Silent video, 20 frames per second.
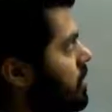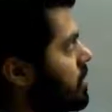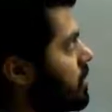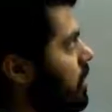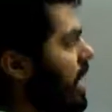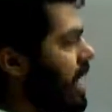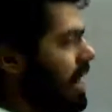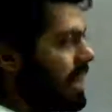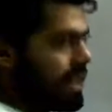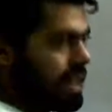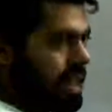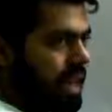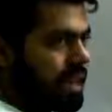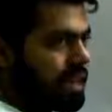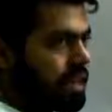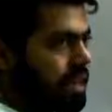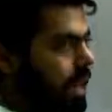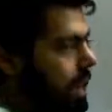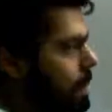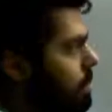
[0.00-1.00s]
So at
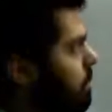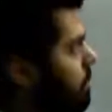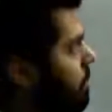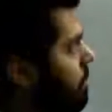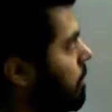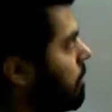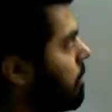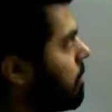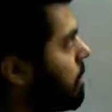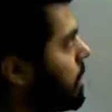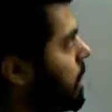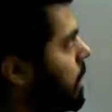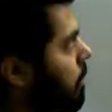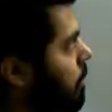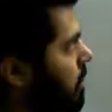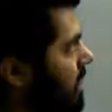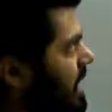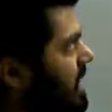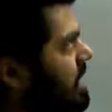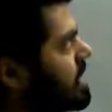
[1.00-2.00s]
that time,
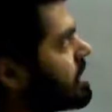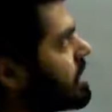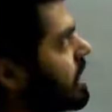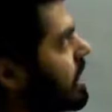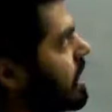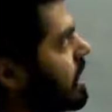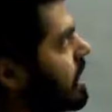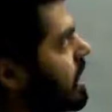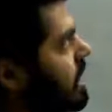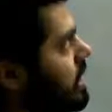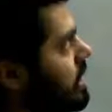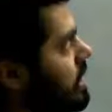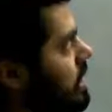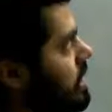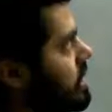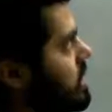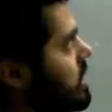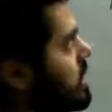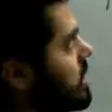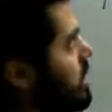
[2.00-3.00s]
we can say that
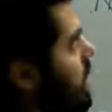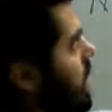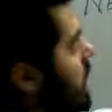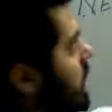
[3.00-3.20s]
this is